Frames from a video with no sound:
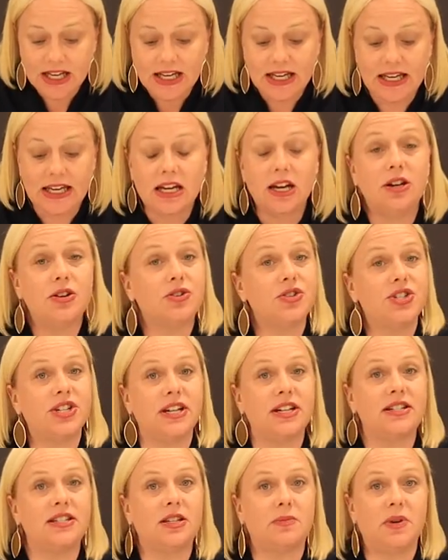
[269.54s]
He
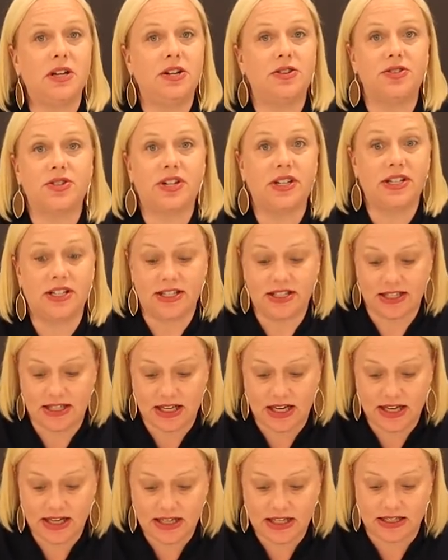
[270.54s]
understands that Peter's going to
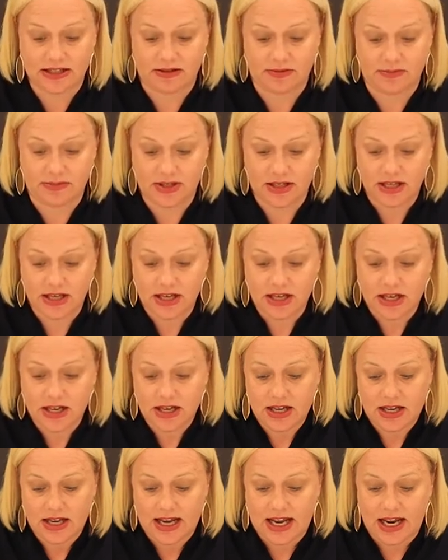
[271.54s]
deny him
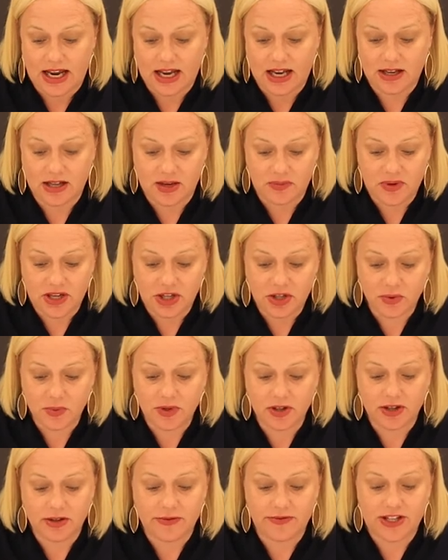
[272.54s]
and that Peter
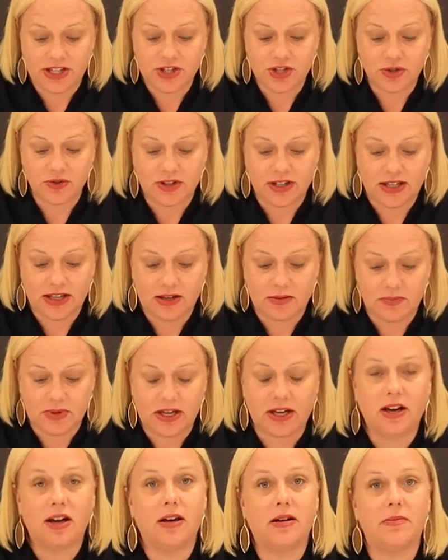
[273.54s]
will eventually
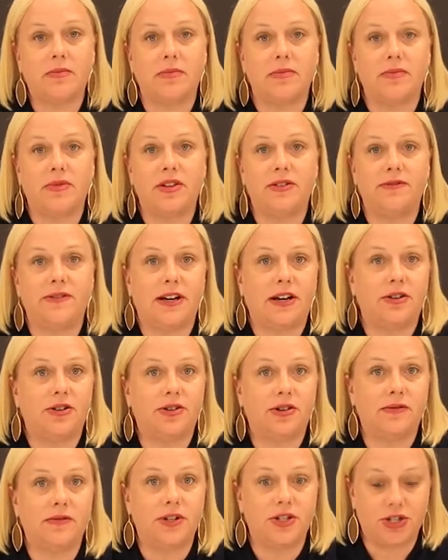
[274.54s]
become the
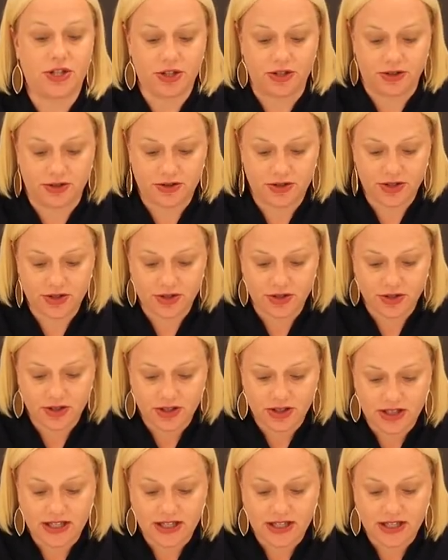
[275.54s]
founder of the church.